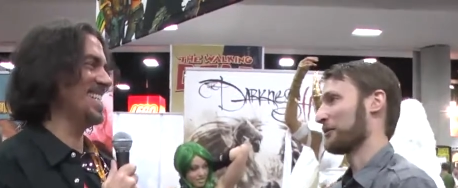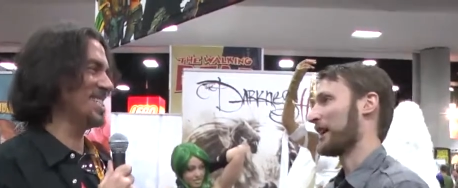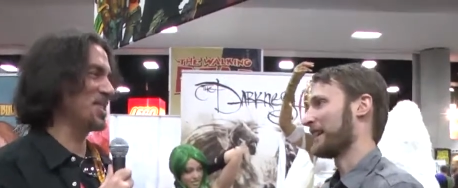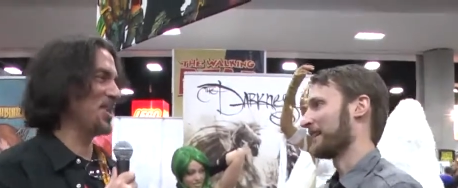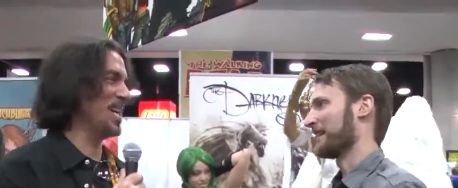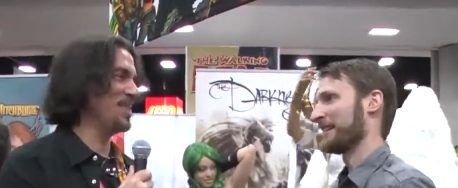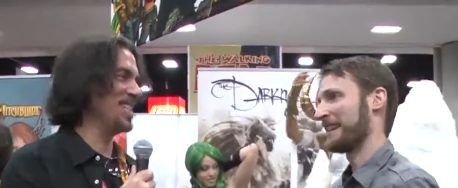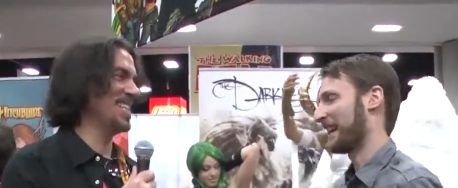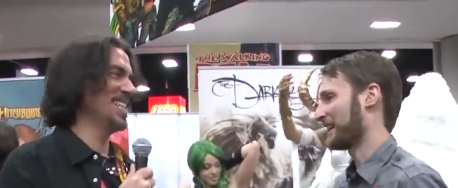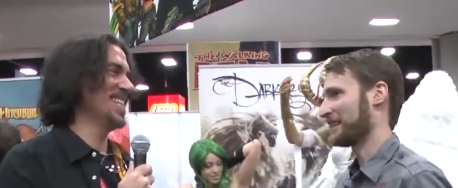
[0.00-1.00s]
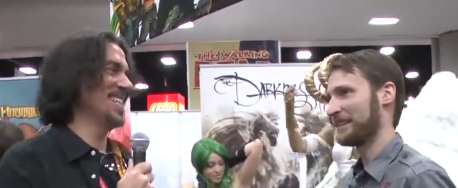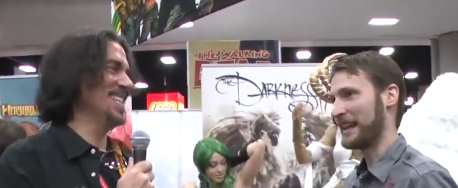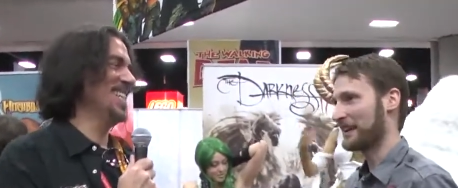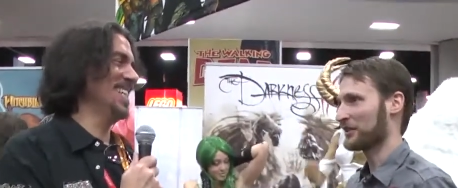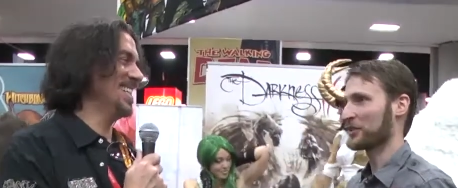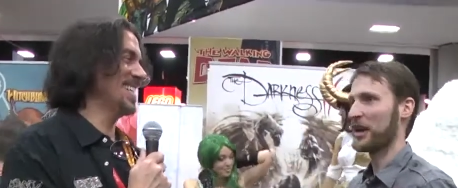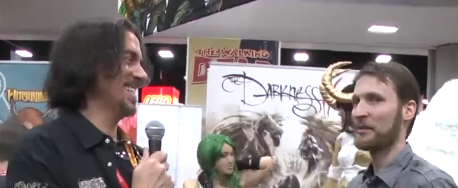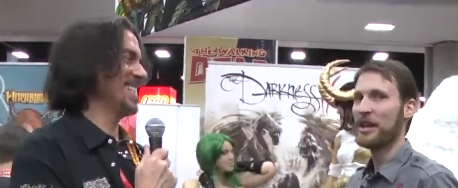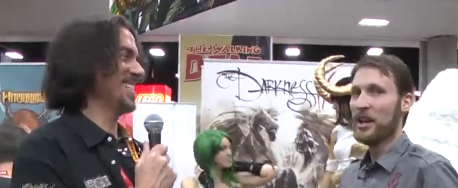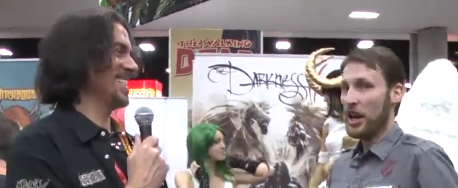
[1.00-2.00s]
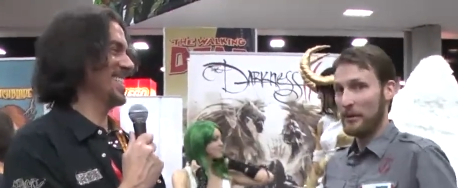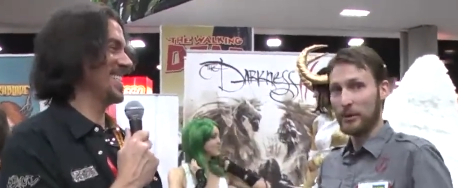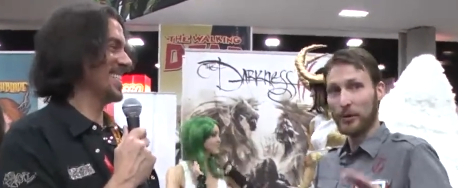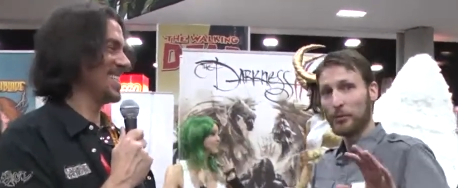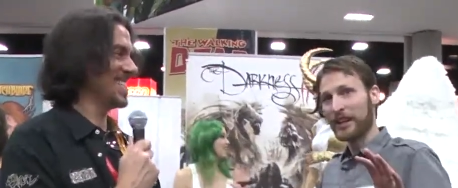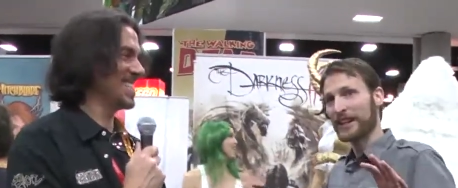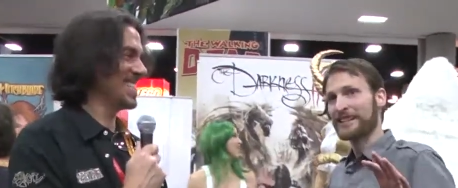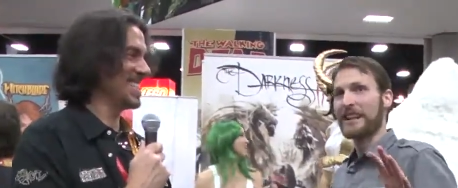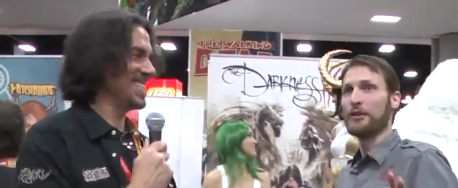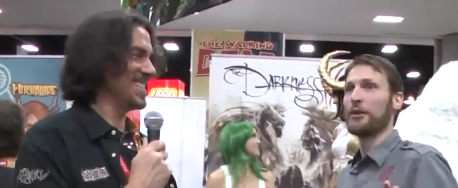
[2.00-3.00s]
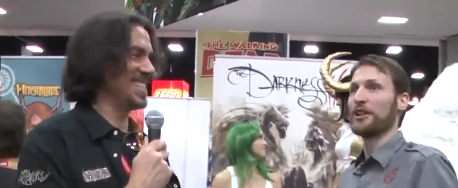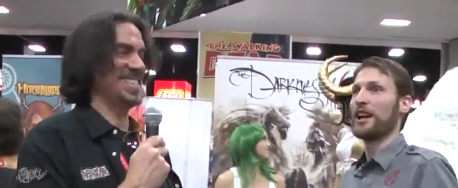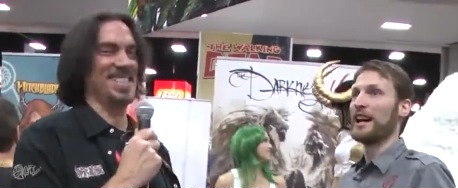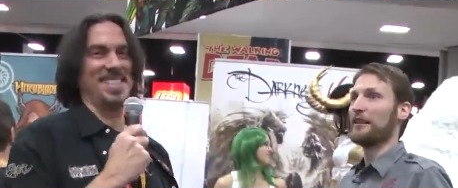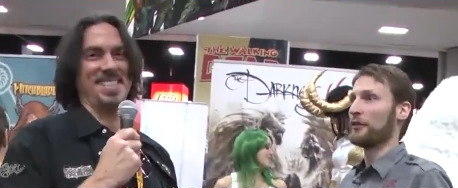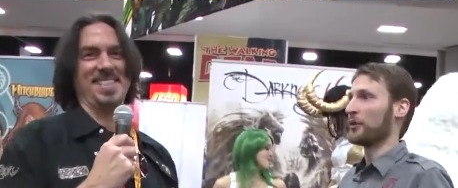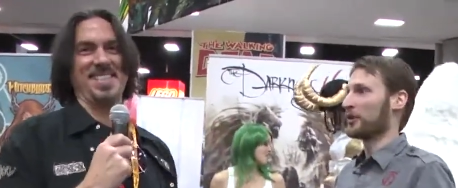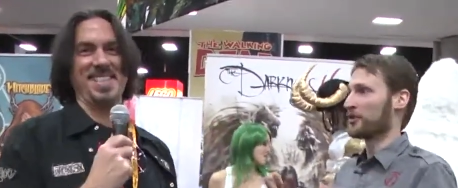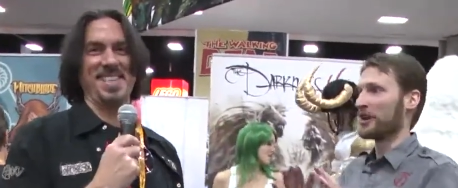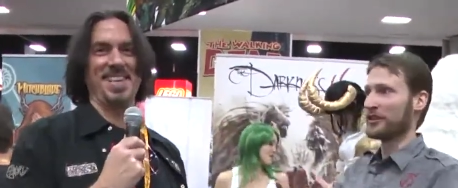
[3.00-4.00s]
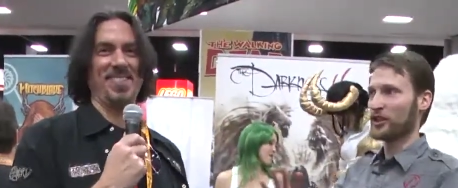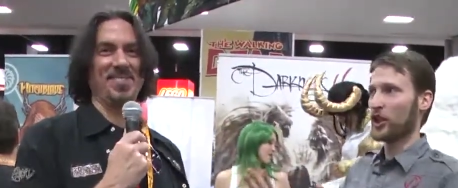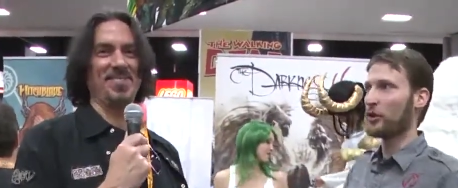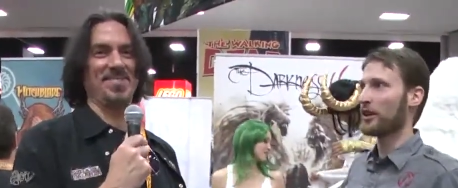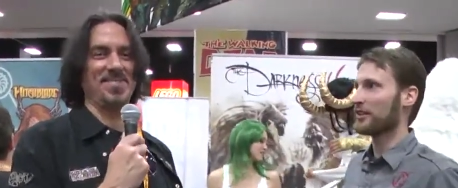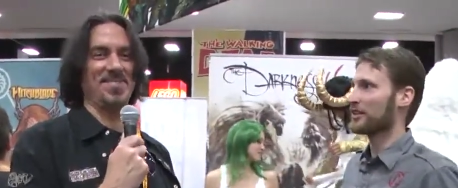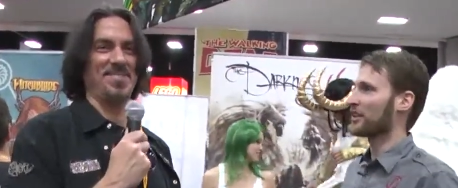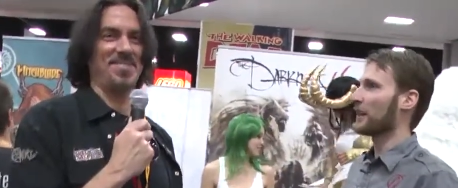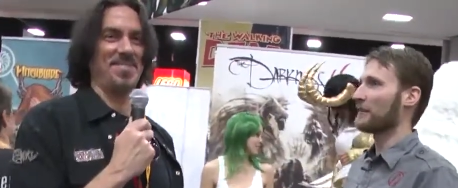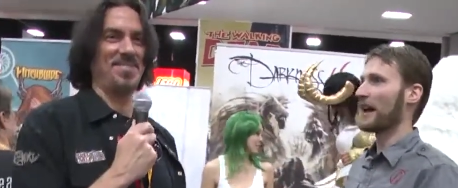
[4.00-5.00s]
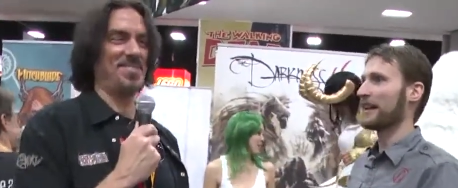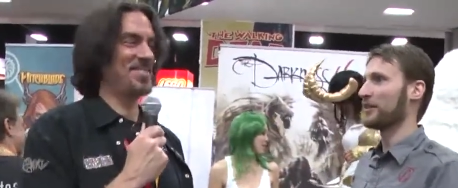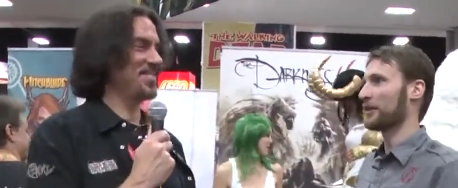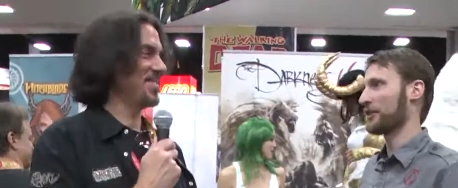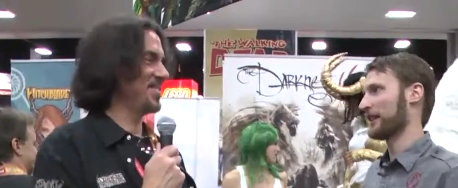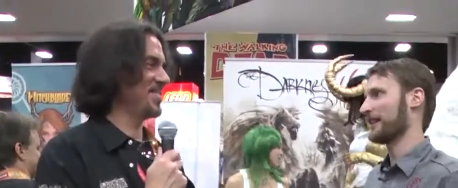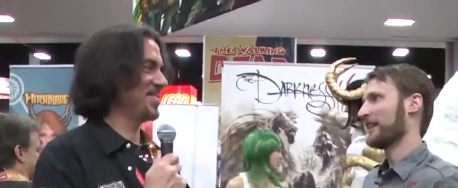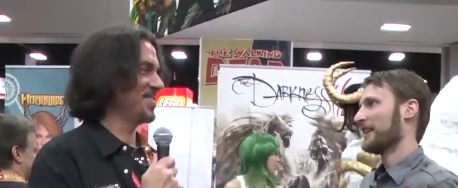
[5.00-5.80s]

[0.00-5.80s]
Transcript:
Speaker 1: right. Describe it. Can't can't describe it. I mean, we're bringing it to everyone live, and we're trying to show all this stuff. I don't think